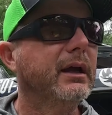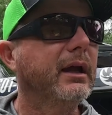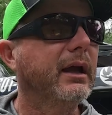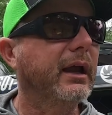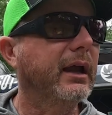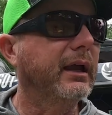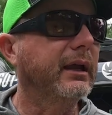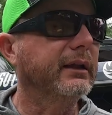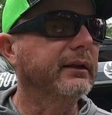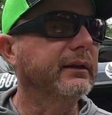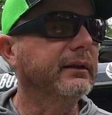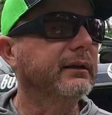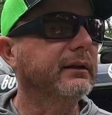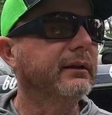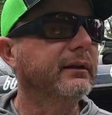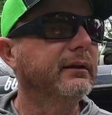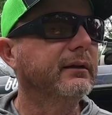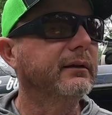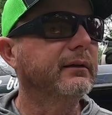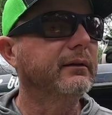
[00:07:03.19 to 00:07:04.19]
and
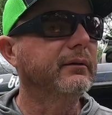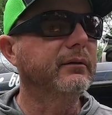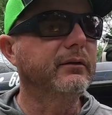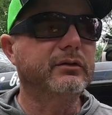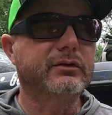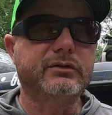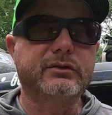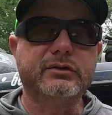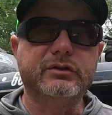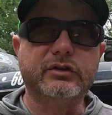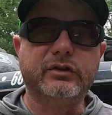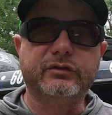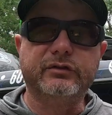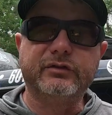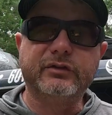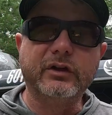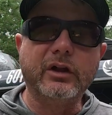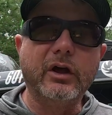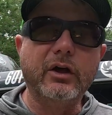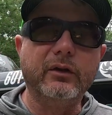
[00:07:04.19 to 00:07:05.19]
just
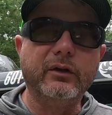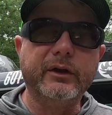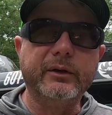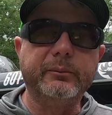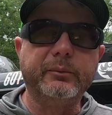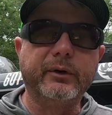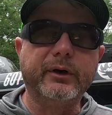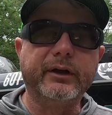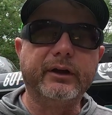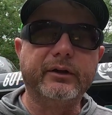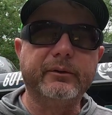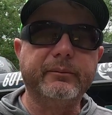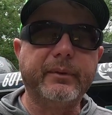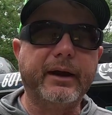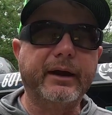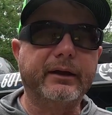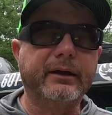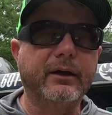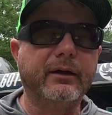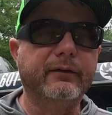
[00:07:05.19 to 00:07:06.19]
slowly bringing them
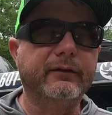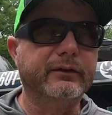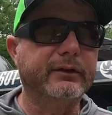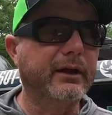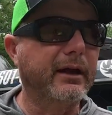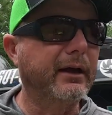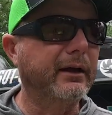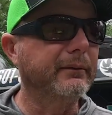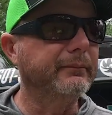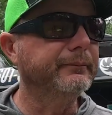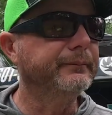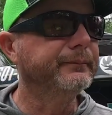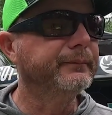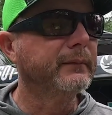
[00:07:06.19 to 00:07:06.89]
back over top.